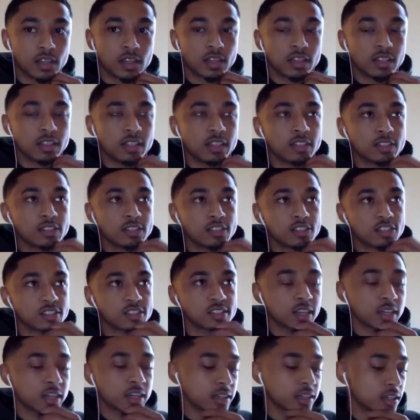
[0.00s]
Yeah. So just
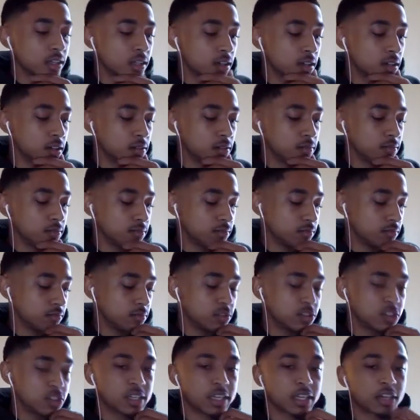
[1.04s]
like
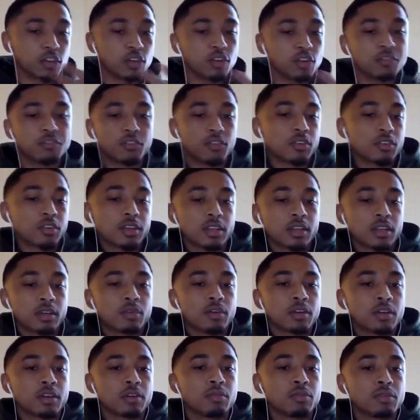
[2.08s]
going forward, like
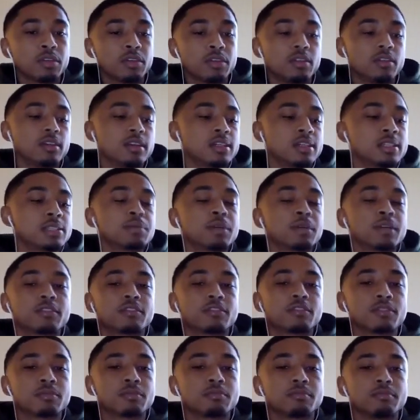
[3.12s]
what can we expect
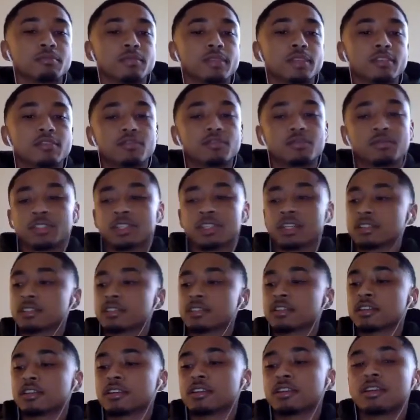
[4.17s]
from JAH
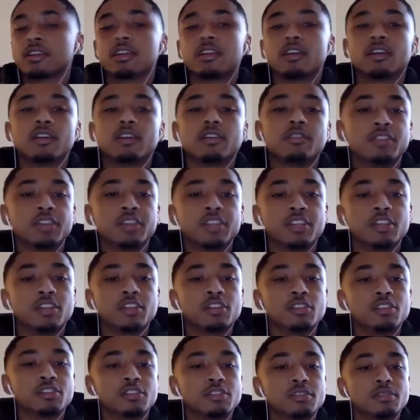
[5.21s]
TAR?
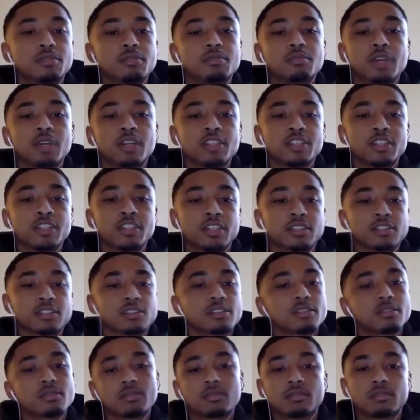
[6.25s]
Videos,
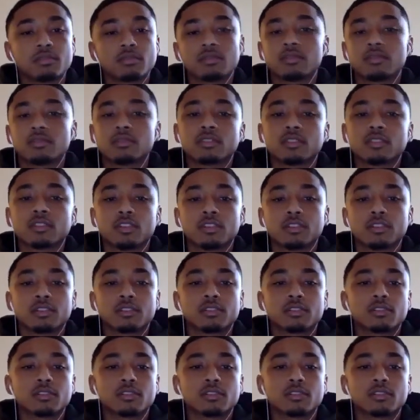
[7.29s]
projects, songs.